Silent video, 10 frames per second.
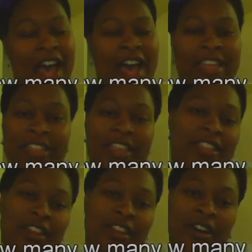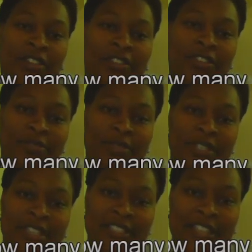I think that authors should be
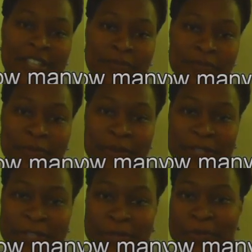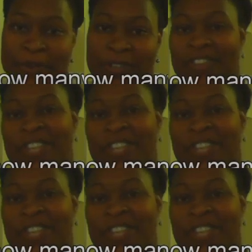just as important to the world of